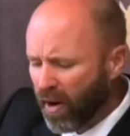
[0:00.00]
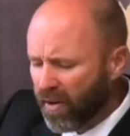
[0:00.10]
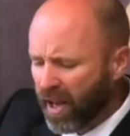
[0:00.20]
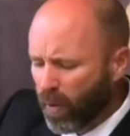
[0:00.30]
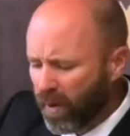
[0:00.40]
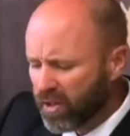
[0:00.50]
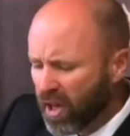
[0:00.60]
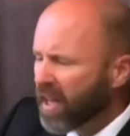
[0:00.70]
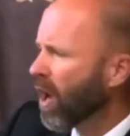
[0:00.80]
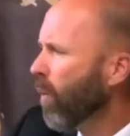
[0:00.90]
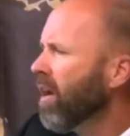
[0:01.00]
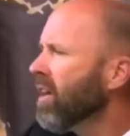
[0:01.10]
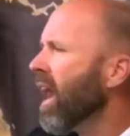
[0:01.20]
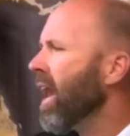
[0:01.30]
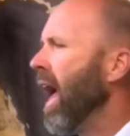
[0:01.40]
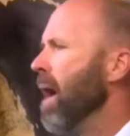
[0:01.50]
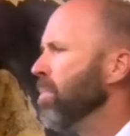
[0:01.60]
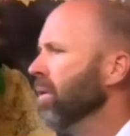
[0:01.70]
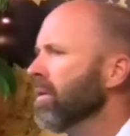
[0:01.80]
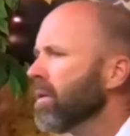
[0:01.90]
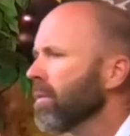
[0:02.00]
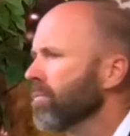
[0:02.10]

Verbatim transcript: iniquities. Now, where did that happen?